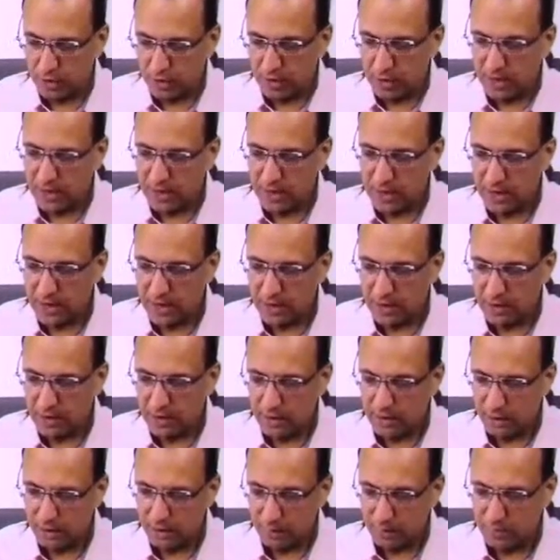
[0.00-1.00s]
And
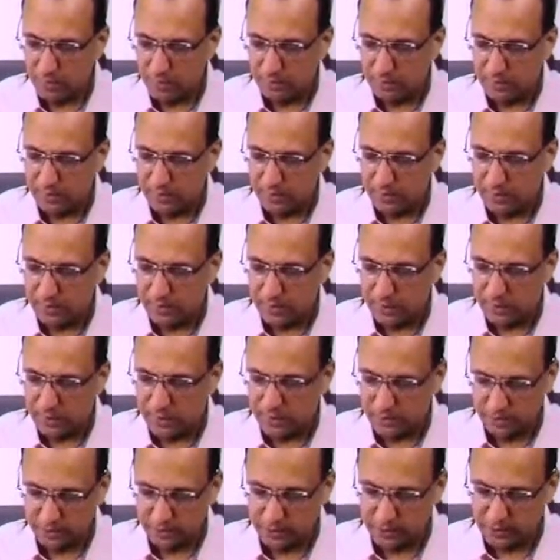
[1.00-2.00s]
then you will tell
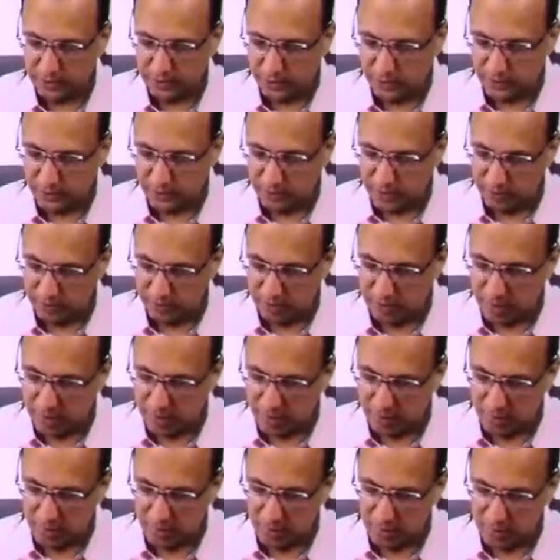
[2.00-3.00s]
that this is the medulla
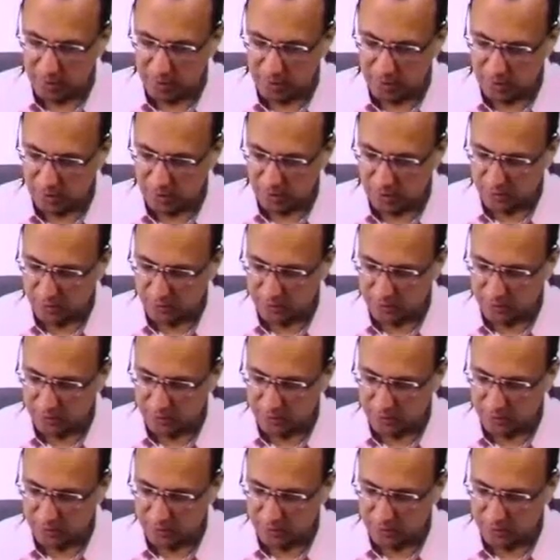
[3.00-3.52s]
oblongata.